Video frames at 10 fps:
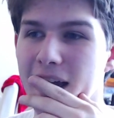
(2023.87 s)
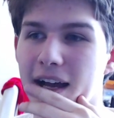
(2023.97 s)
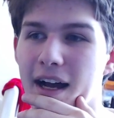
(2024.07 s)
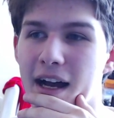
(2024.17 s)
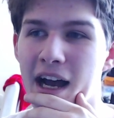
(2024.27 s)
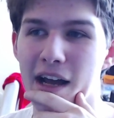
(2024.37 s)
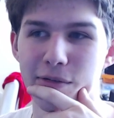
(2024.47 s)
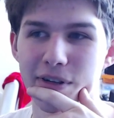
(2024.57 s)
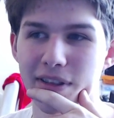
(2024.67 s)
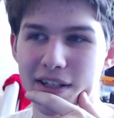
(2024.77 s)
I
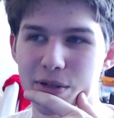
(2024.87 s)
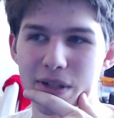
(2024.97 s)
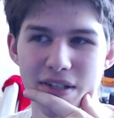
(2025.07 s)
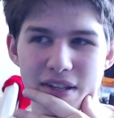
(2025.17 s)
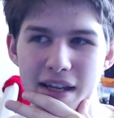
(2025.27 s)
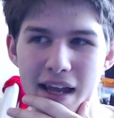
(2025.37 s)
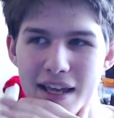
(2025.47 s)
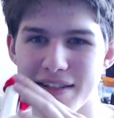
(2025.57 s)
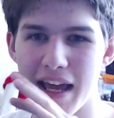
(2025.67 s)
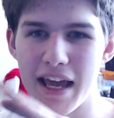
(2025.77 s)
literally see it
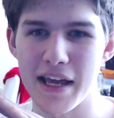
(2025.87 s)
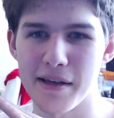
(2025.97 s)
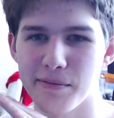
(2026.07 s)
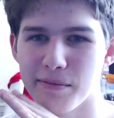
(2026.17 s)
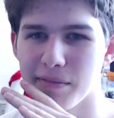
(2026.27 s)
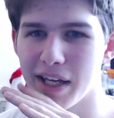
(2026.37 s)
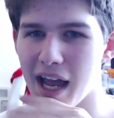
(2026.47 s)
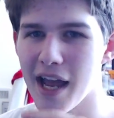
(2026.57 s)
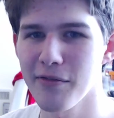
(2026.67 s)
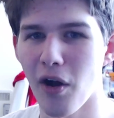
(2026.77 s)
as
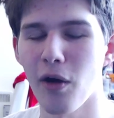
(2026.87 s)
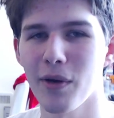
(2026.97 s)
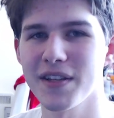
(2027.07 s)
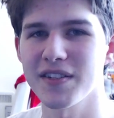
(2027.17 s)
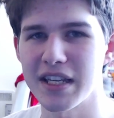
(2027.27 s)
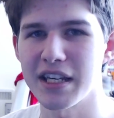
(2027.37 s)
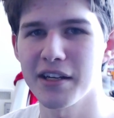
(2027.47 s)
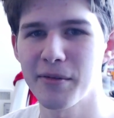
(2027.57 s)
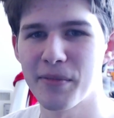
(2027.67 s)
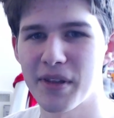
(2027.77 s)
I've always
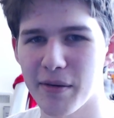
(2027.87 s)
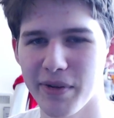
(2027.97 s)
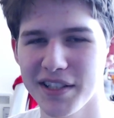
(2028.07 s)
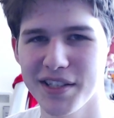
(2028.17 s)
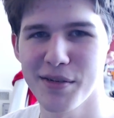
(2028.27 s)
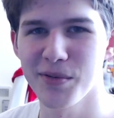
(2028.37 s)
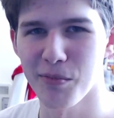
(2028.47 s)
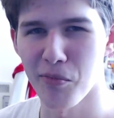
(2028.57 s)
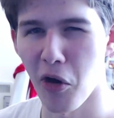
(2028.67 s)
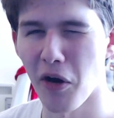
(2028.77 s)
seen the ability to
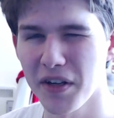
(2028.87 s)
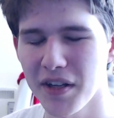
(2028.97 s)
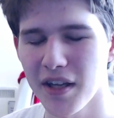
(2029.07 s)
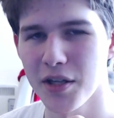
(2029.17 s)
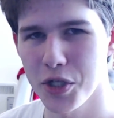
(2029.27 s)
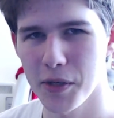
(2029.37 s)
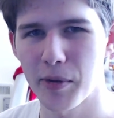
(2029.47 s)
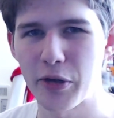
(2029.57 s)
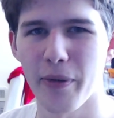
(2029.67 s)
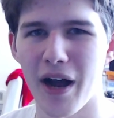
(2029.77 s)
mod
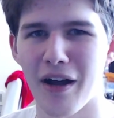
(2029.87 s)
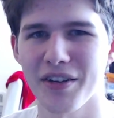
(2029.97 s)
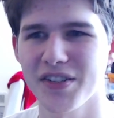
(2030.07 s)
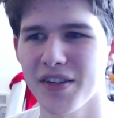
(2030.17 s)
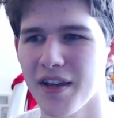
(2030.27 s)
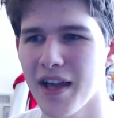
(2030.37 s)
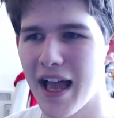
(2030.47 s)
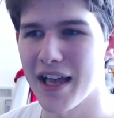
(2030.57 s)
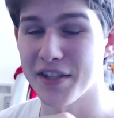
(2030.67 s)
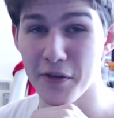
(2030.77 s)
GPU BIOS
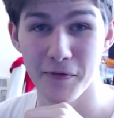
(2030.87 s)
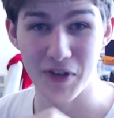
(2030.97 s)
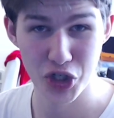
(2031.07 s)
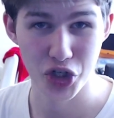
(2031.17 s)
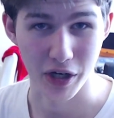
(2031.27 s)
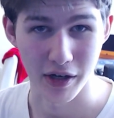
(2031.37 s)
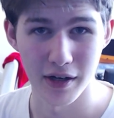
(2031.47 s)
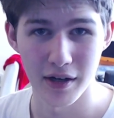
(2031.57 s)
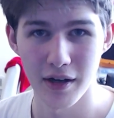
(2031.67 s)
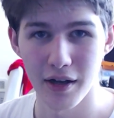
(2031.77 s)
as a feature,
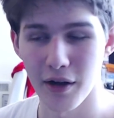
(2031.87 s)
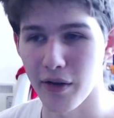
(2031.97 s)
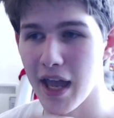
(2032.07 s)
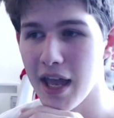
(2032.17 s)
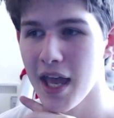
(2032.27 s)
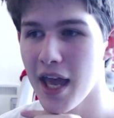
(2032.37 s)
okay?